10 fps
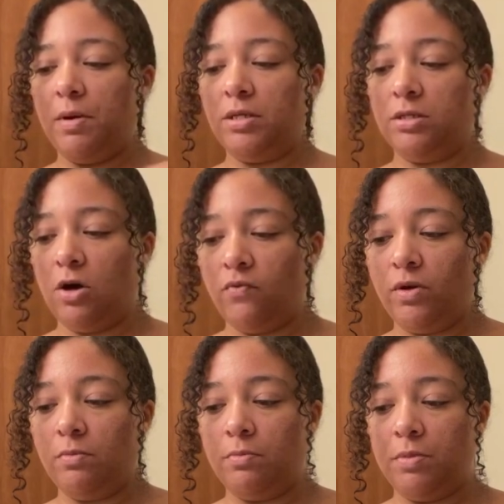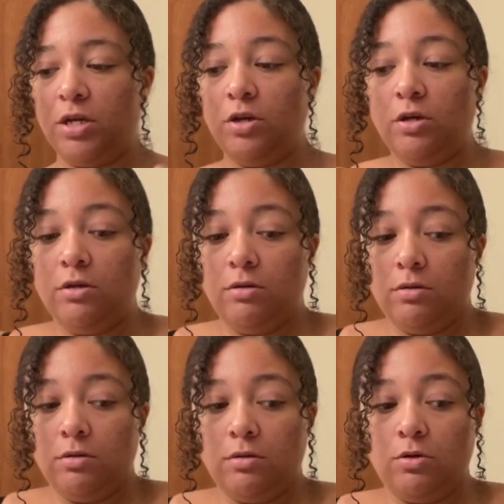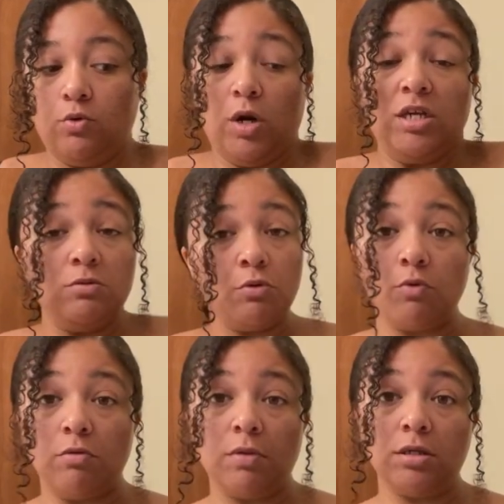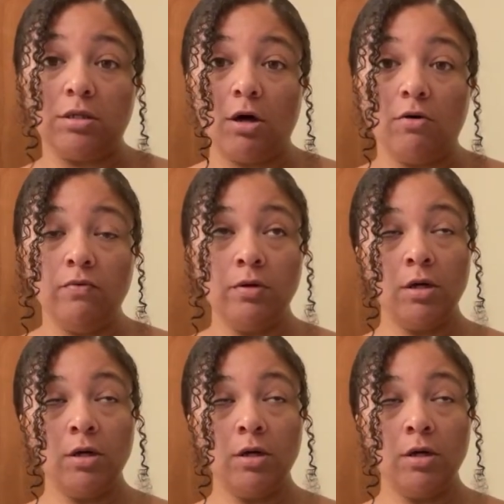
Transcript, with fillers: myself and be graceful with myself